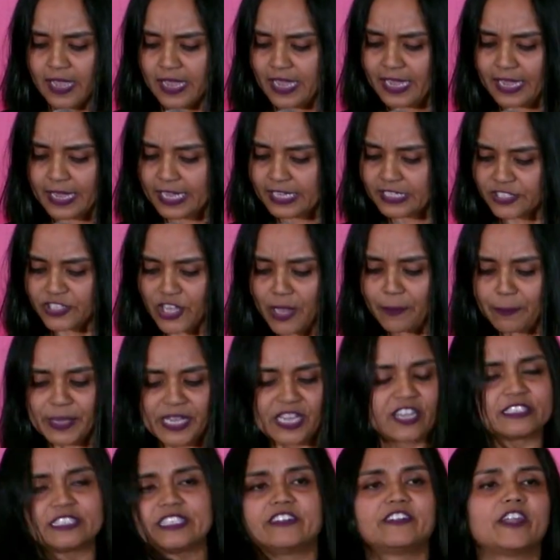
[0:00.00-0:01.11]
It's not
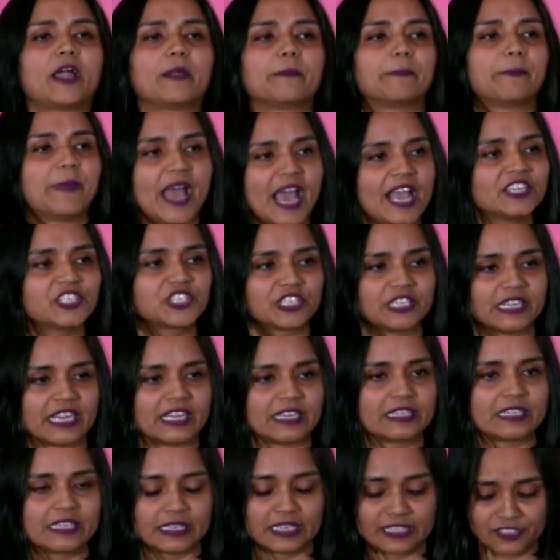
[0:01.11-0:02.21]
because they're not passionate,